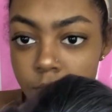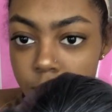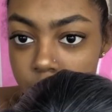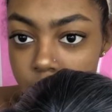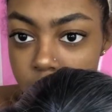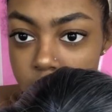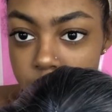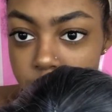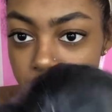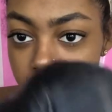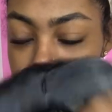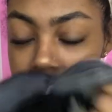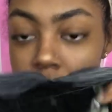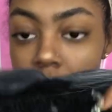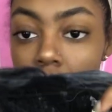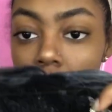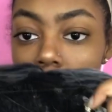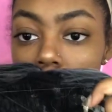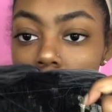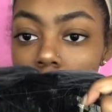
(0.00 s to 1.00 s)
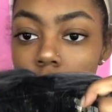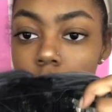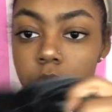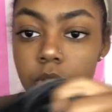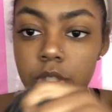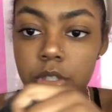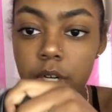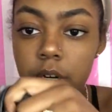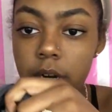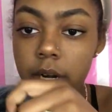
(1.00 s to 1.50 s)
this baby doll
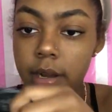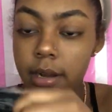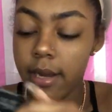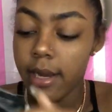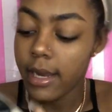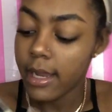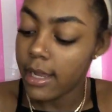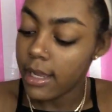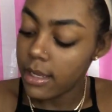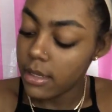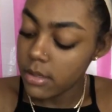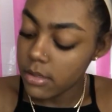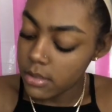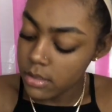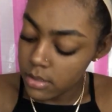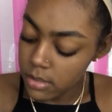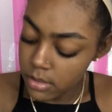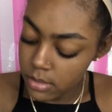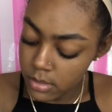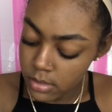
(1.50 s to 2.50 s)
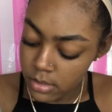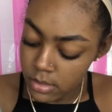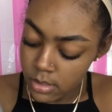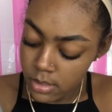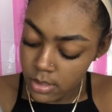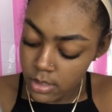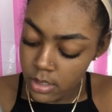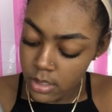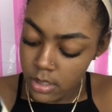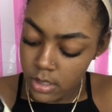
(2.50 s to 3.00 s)
closure and
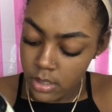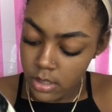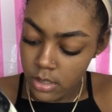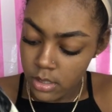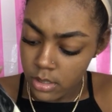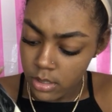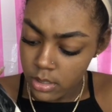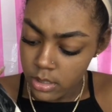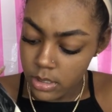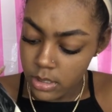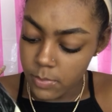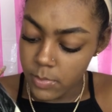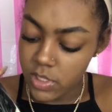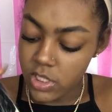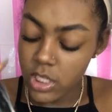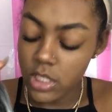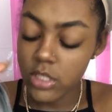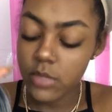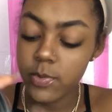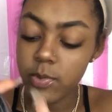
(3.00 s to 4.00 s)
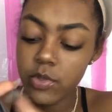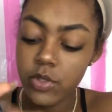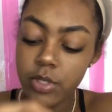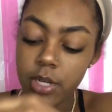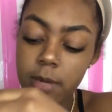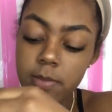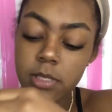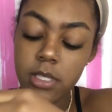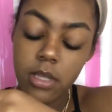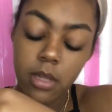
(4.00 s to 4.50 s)
some adjustable
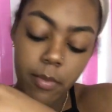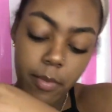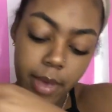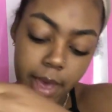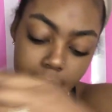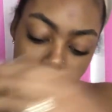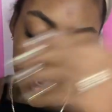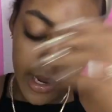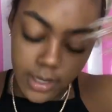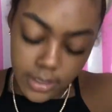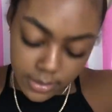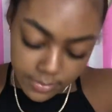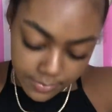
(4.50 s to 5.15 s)
straps in the back,